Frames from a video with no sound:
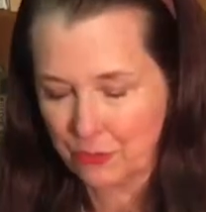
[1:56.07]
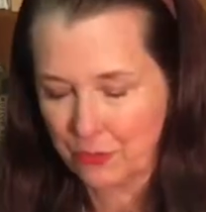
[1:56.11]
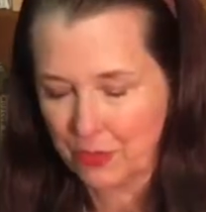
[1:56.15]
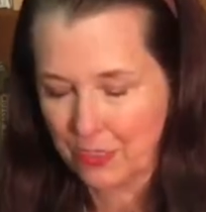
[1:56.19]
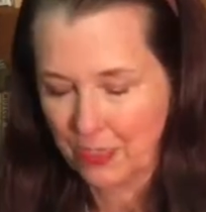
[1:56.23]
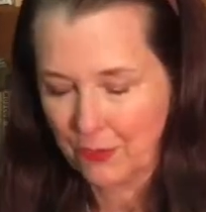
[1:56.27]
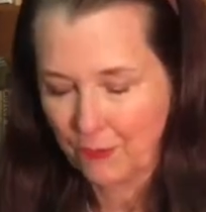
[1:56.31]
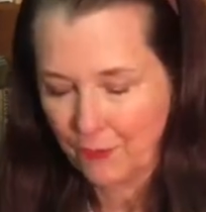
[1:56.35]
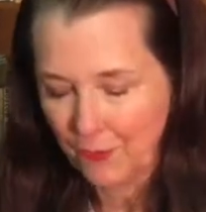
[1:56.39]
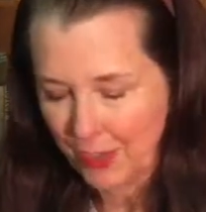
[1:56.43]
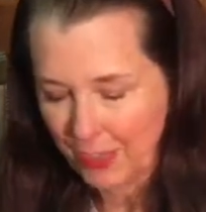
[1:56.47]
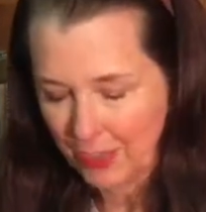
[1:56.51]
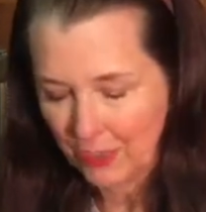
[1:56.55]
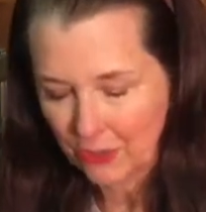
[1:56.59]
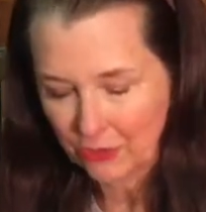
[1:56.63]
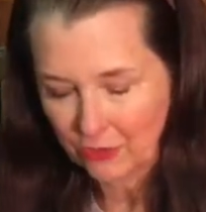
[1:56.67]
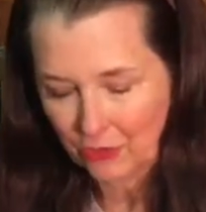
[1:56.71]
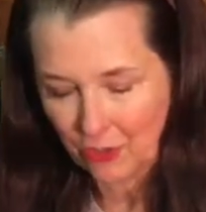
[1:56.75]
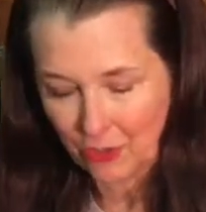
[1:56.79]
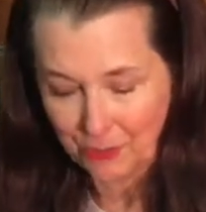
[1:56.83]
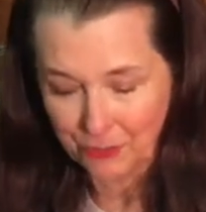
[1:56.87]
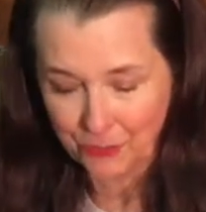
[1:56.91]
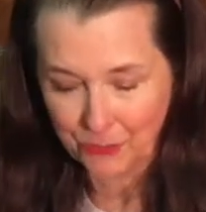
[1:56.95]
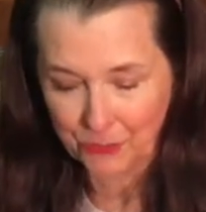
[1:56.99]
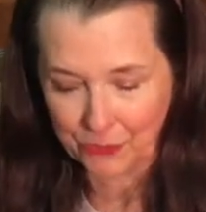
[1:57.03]
It fingers
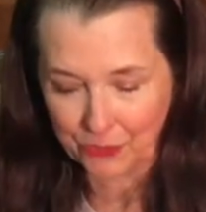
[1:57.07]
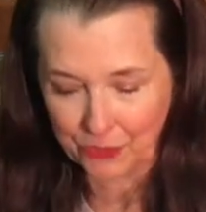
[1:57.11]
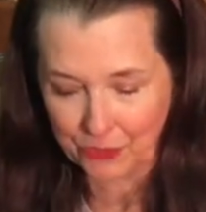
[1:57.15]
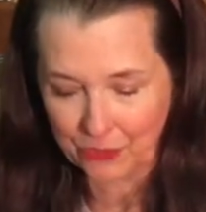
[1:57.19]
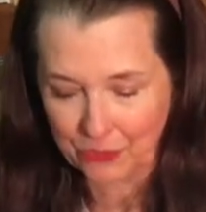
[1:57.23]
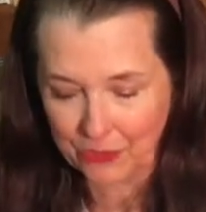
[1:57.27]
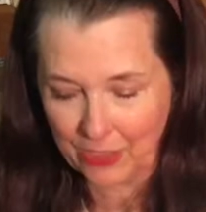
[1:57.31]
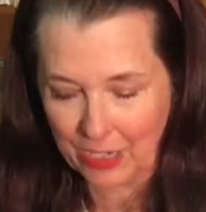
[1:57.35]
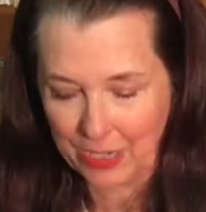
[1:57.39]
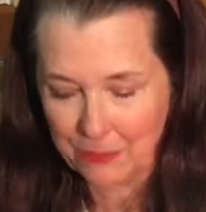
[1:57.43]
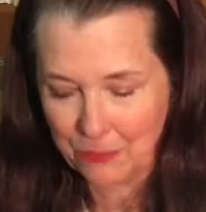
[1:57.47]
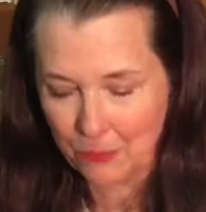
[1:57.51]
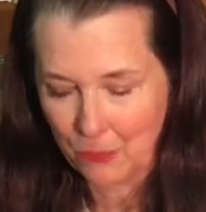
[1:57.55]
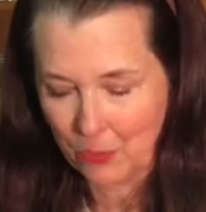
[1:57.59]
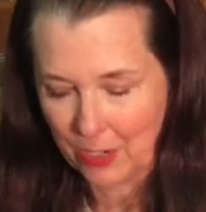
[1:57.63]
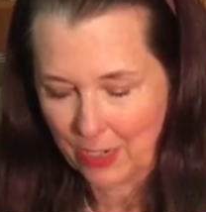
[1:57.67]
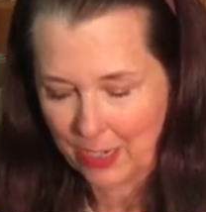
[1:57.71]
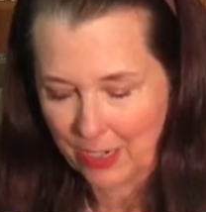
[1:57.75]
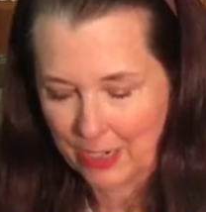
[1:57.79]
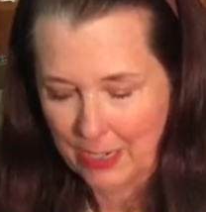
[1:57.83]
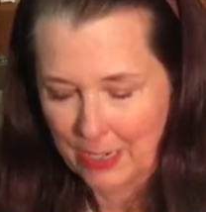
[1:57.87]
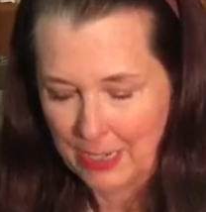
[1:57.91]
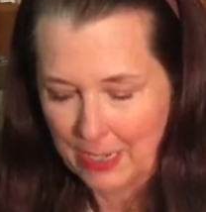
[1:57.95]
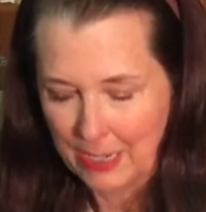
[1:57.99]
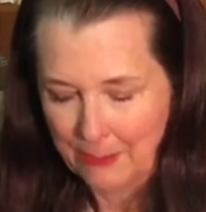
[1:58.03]
almost the same way,
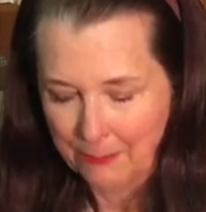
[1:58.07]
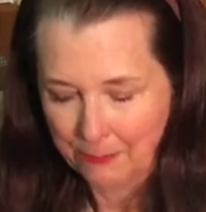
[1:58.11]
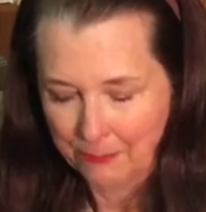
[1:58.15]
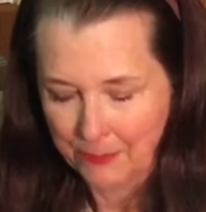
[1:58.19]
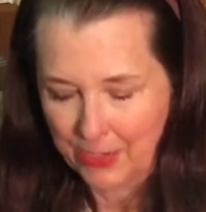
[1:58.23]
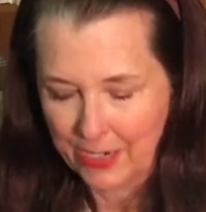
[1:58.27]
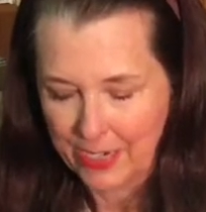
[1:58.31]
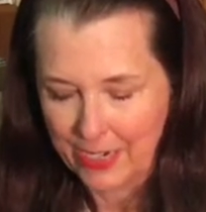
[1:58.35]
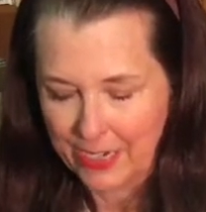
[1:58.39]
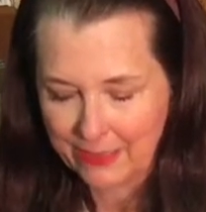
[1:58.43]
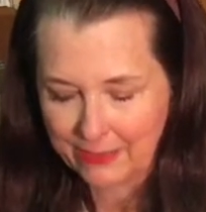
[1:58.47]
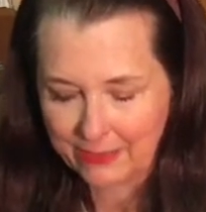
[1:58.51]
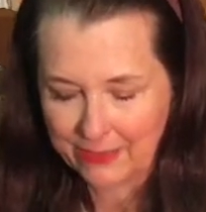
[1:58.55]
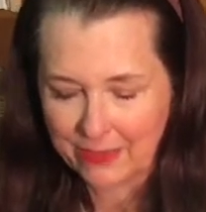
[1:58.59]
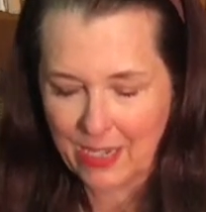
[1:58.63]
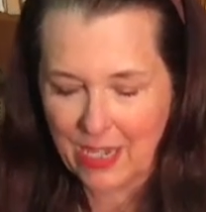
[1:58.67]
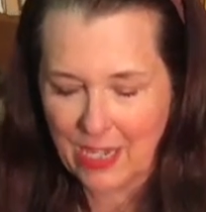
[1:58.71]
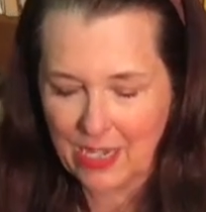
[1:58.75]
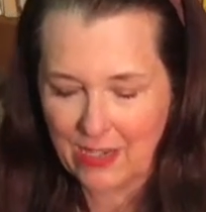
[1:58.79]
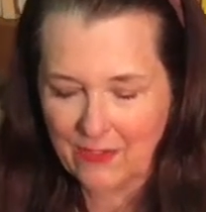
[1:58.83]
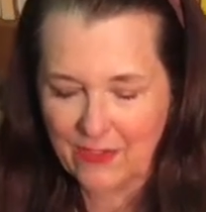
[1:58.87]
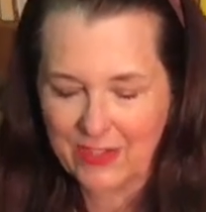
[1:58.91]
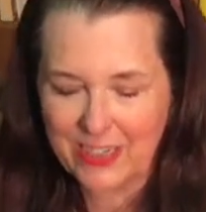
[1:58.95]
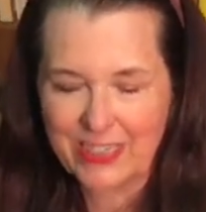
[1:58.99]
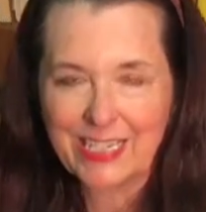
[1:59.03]
but it has kind of
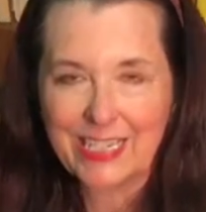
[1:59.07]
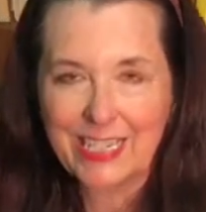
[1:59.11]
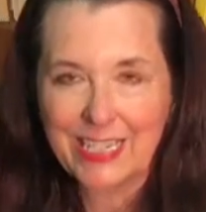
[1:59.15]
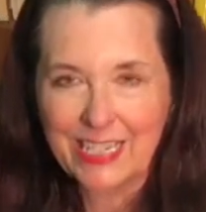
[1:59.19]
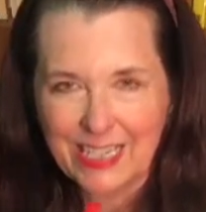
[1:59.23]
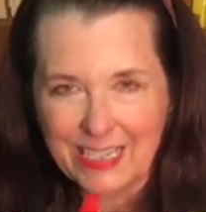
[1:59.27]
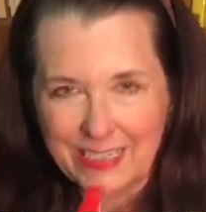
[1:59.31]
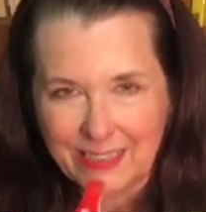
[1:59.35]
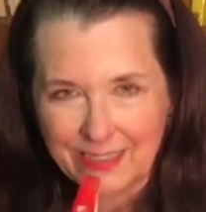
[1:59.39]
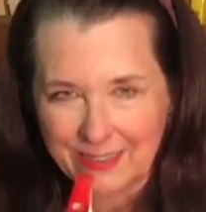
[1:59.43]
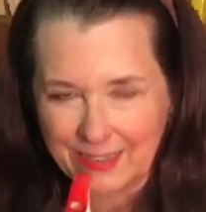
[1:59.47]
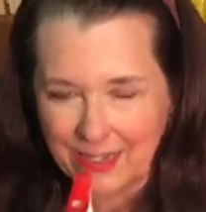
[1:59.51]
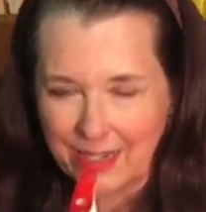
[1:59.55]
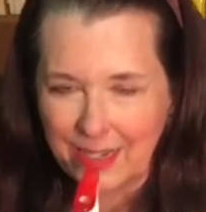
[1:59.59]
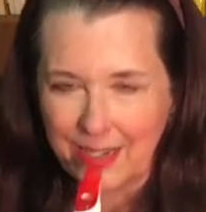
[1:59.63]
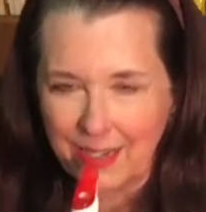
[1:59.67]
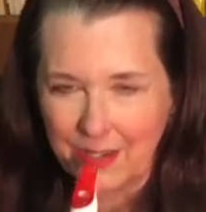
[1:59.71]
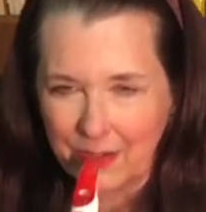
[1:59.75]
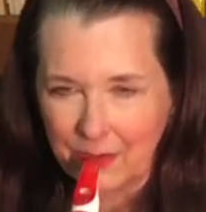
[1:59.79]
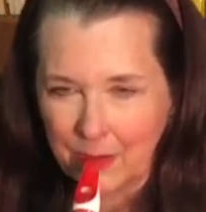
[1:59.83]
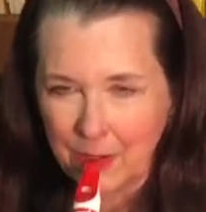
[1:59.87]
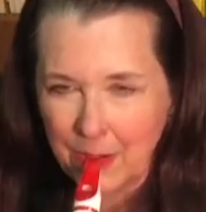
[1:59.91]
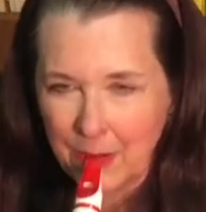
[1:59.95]
a tinny sound.